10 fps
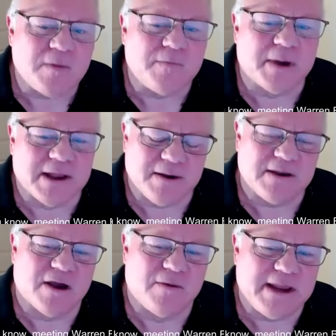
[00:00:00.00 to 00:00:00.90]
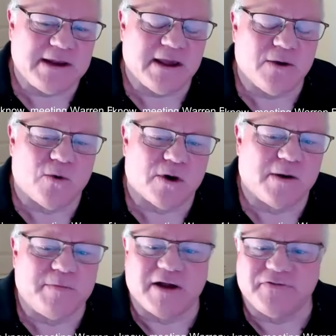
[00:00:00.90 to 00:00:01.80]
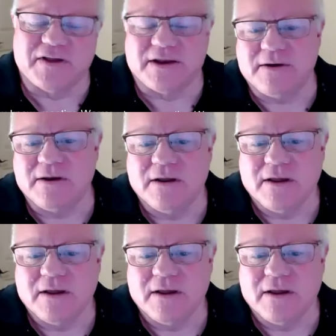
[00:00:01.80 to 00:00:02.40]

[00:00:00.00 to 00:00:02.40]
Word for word: But, you know, meeting Warren Buffett,